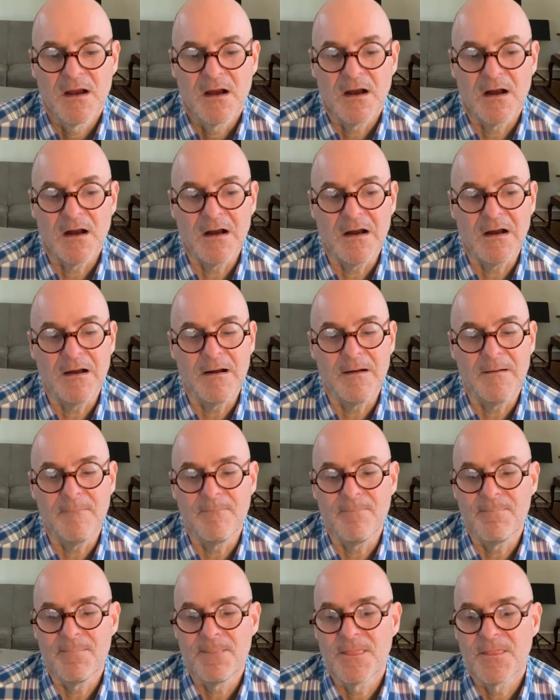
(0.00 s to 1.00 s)

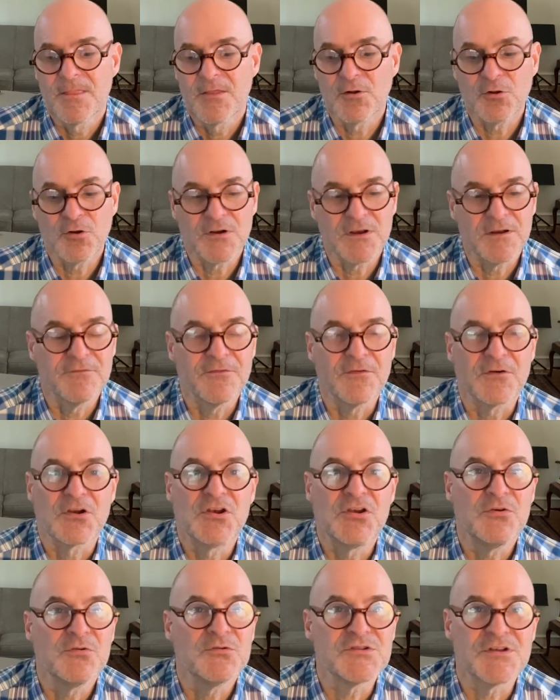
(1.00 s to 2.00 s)
They're looking for
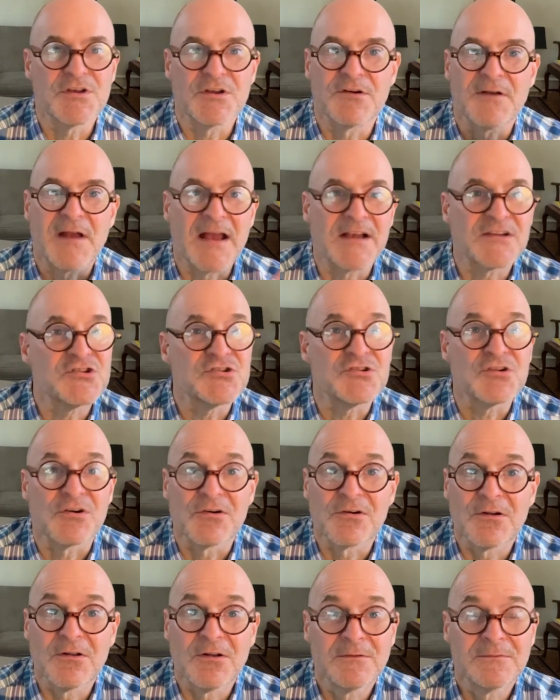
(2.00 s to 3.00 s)
cues that are
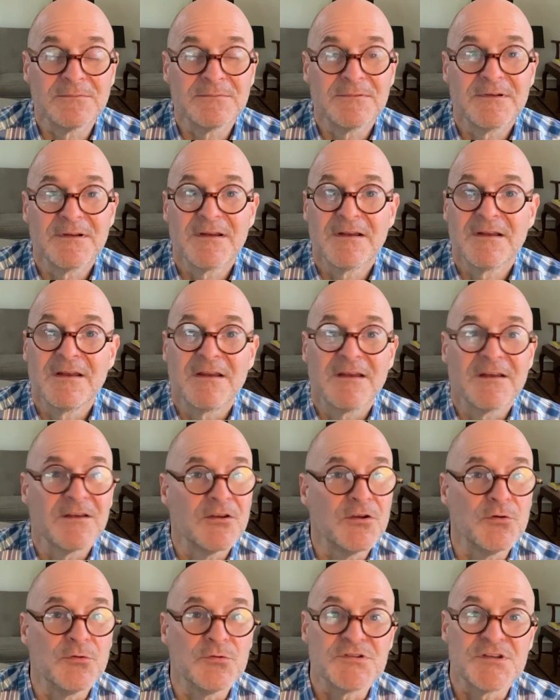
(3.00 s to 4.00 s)
external,
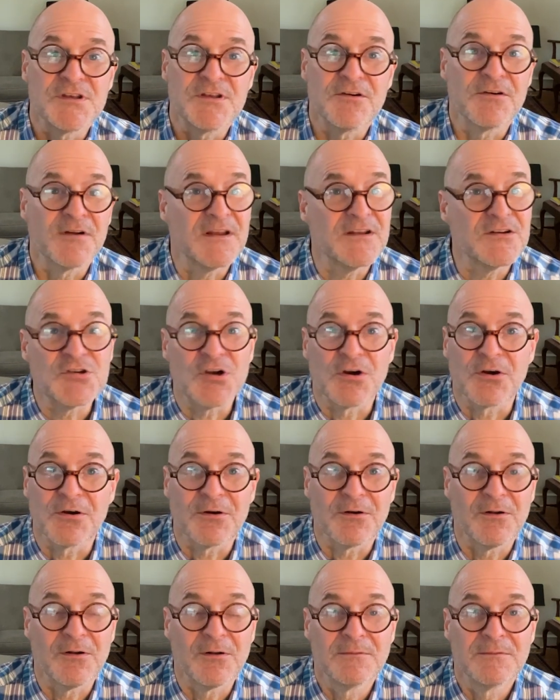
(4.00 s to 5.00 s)
cues that are
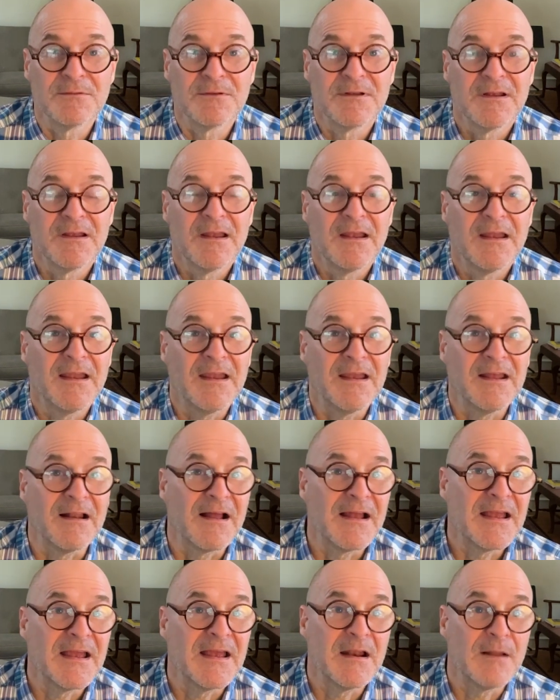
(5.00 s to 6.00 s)
internal. And
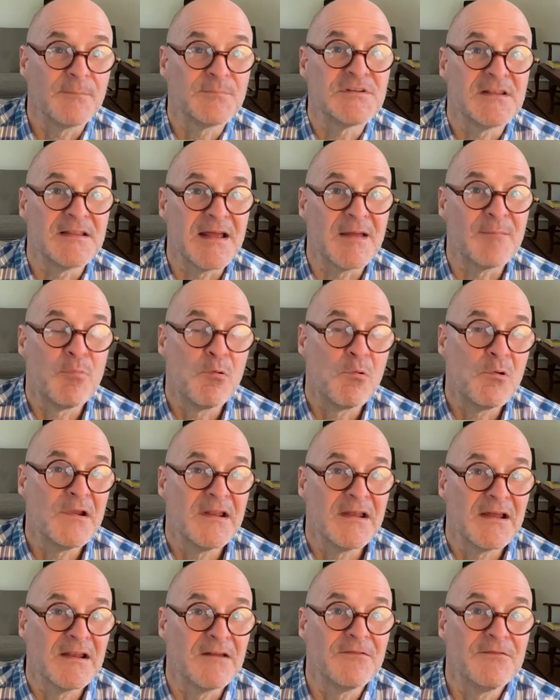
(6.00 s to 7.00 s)
I had, up to that
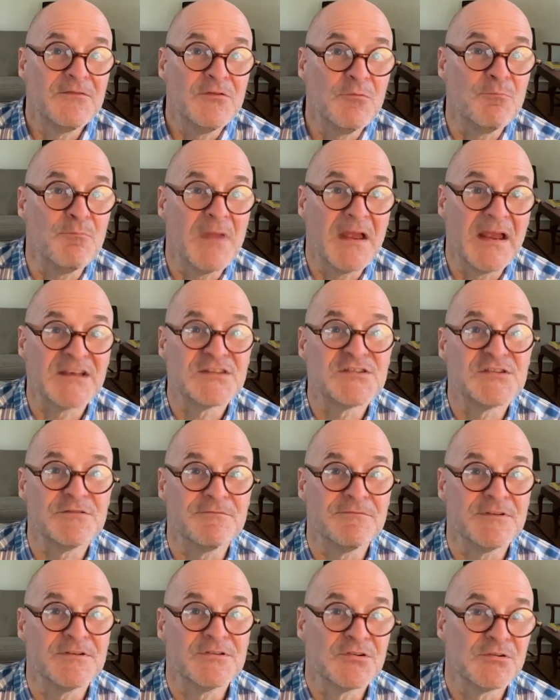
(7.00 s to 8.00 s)
point, had a few
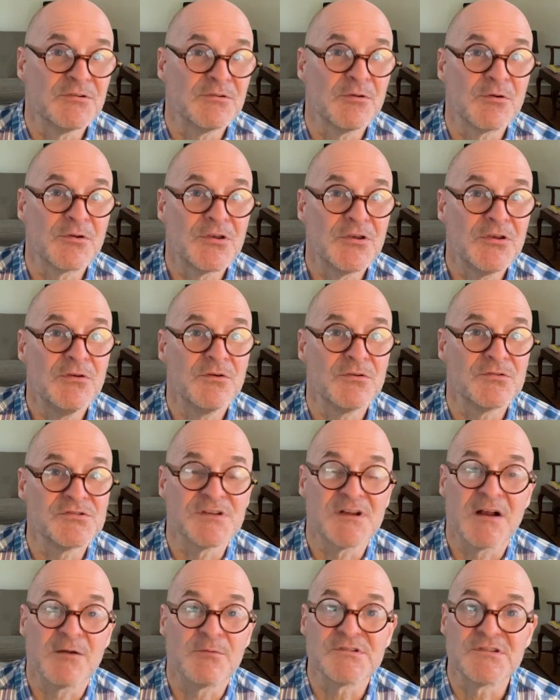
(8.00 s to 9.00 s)
massive internal cues
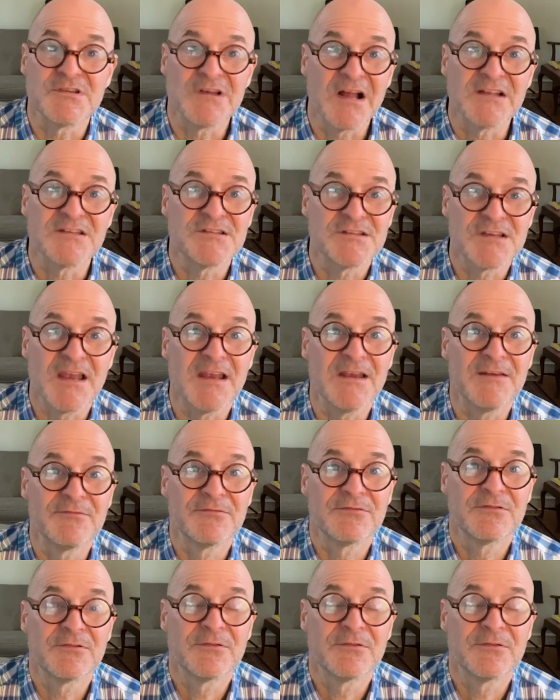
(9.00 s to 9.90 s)
that I was not safe.